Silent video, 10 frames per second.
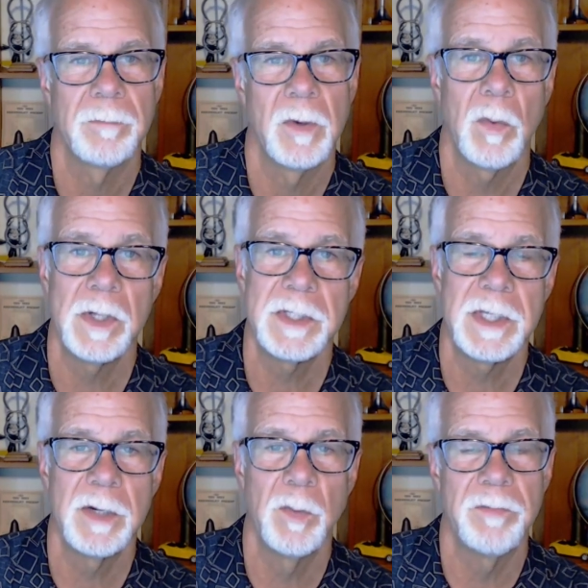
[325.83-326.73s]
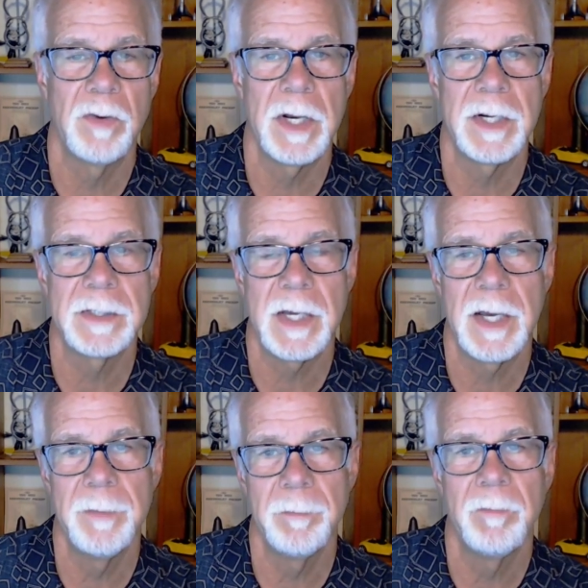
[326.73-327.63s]
Once again, we've run out of
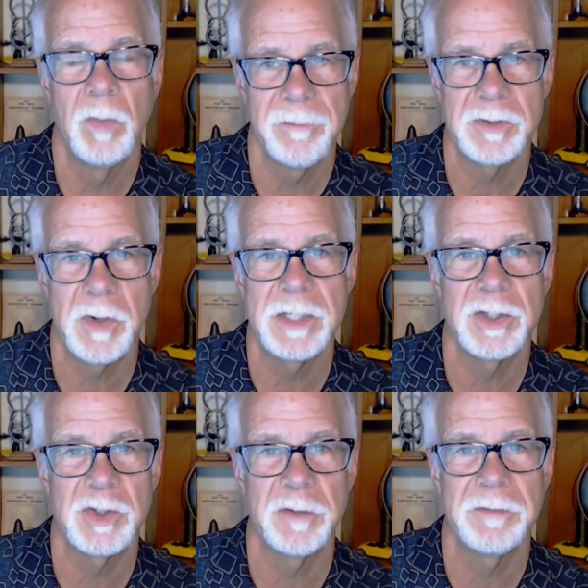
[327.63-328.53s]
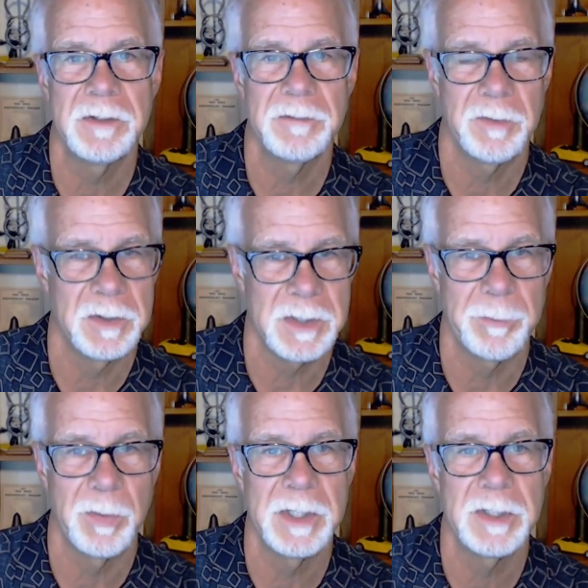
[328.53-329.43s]
time. We've scratched the surface for the
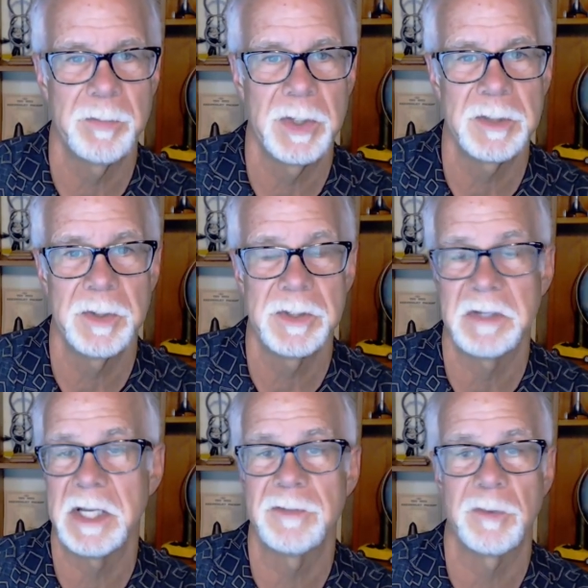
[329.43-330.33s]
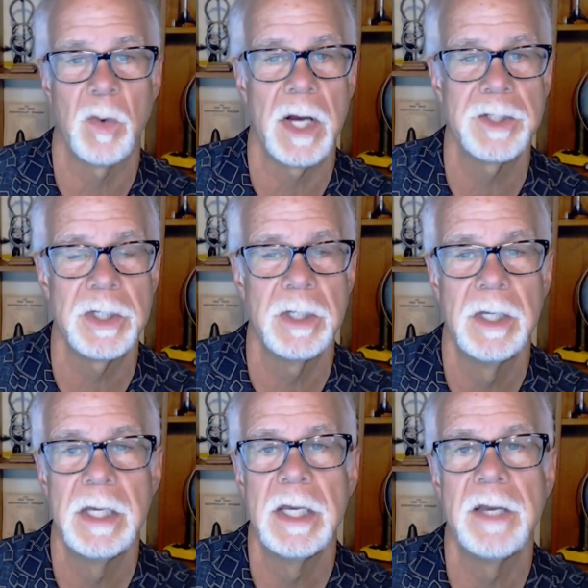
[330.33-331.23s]
separation principles. Thanks for watching.
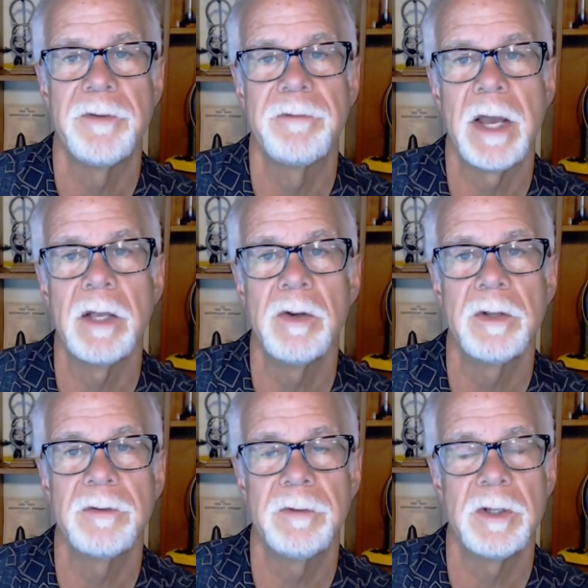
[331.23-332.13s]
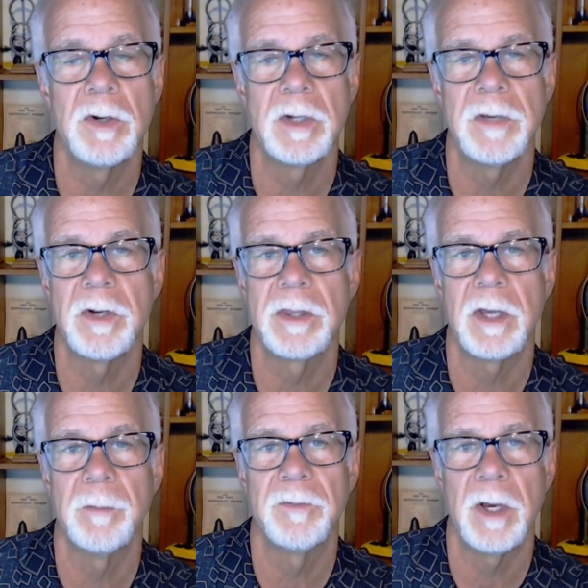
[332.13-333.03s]
If you value this video, give it a
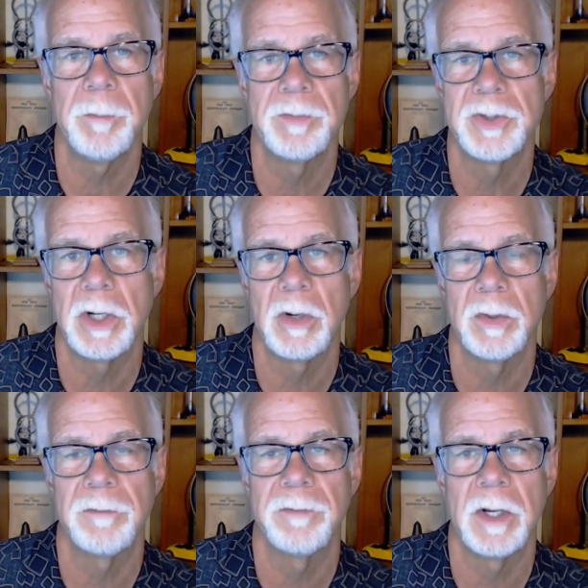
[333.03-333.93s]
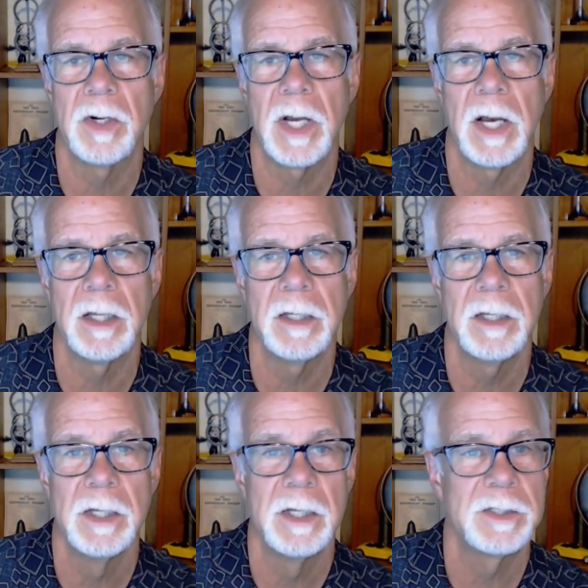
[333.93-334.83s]
thumbs up, share it with a friend or colleague,
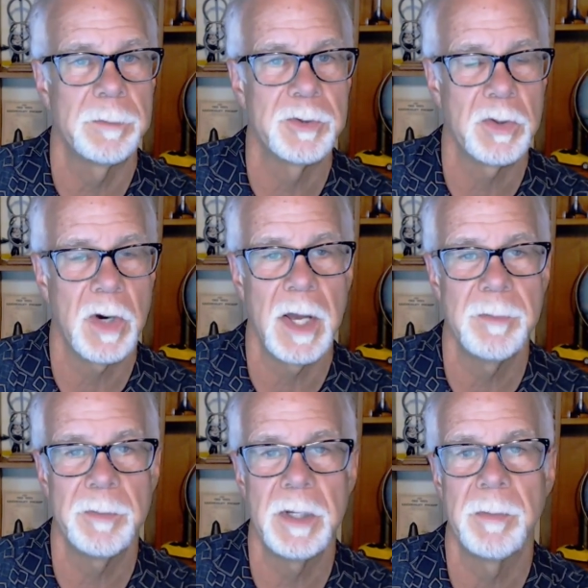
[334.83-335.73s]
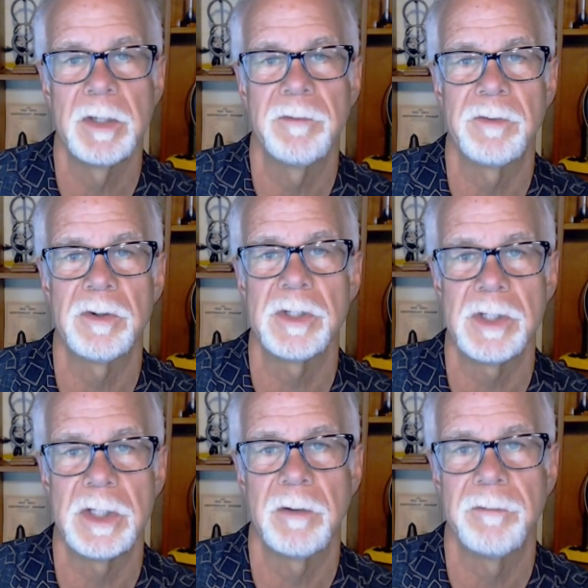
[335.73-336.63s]
subscribe to be among the first to
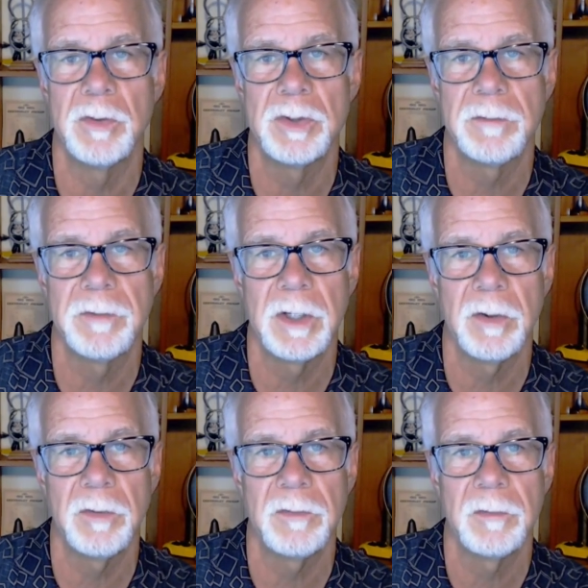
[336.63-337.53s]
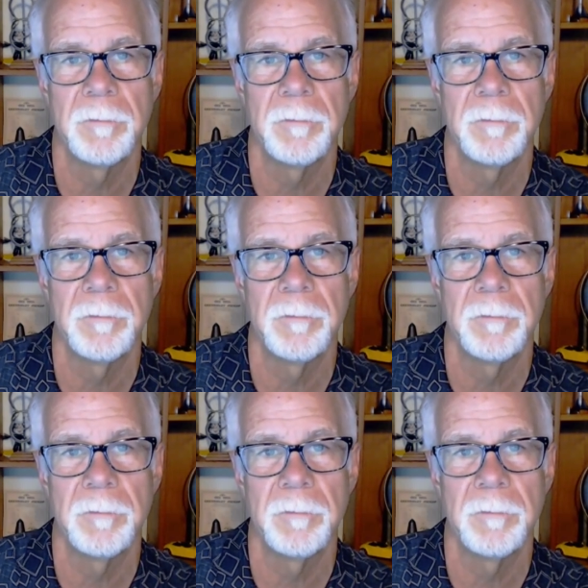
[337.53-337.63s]
see our future videos.